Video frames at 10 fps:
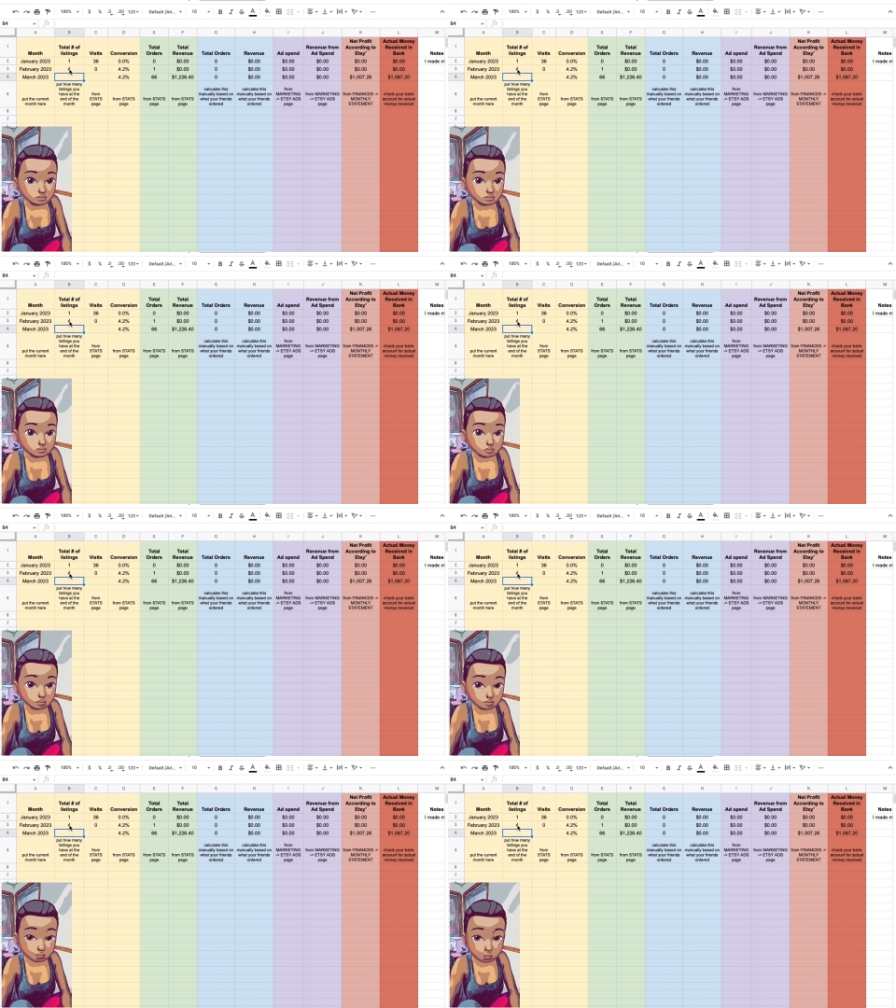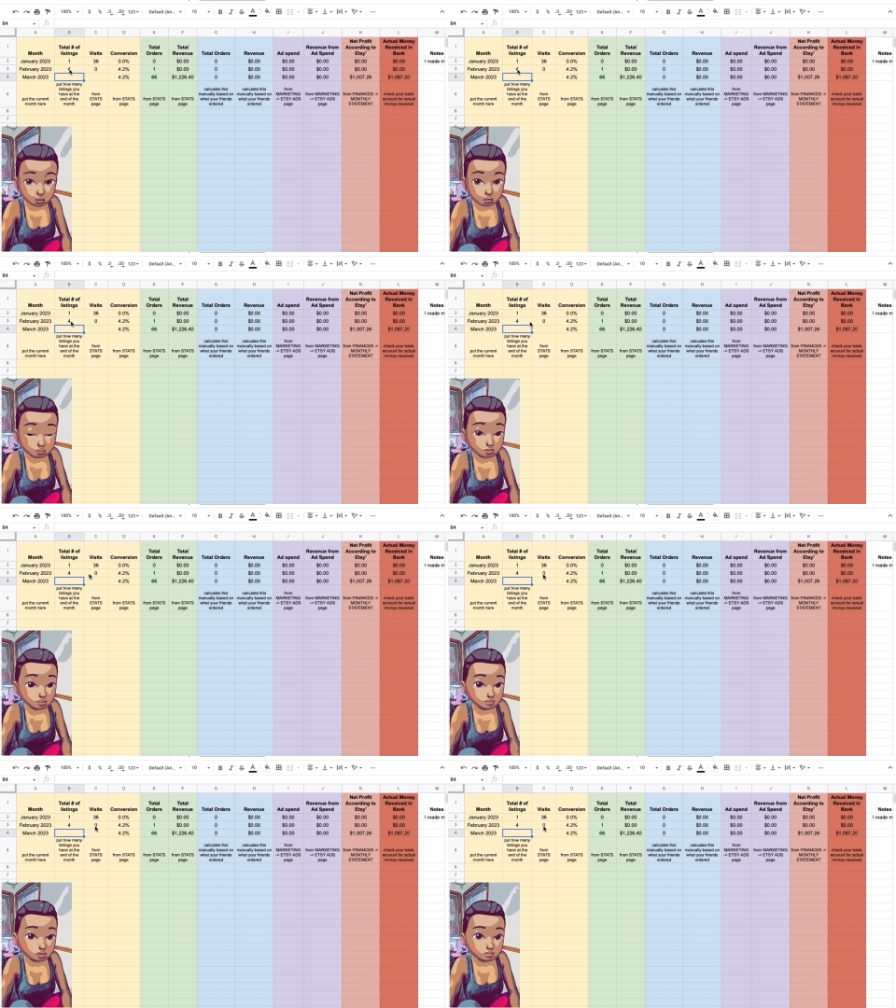So 4, I'm gonna
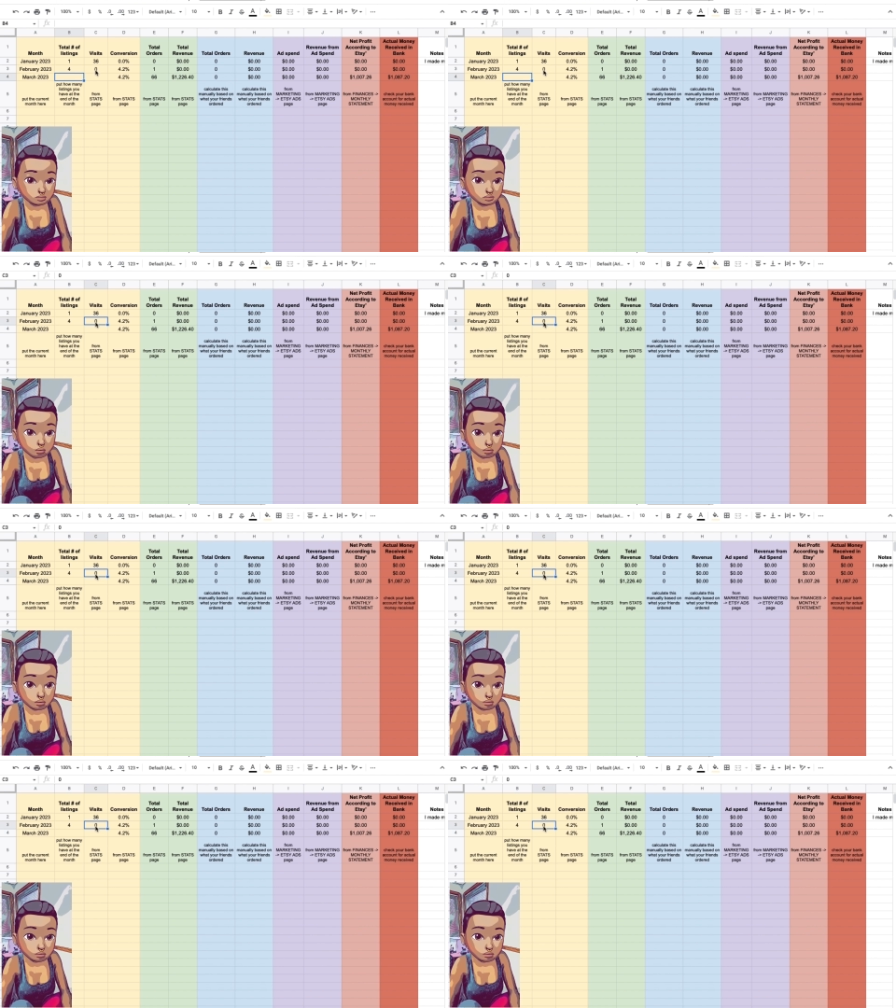leave that as 4.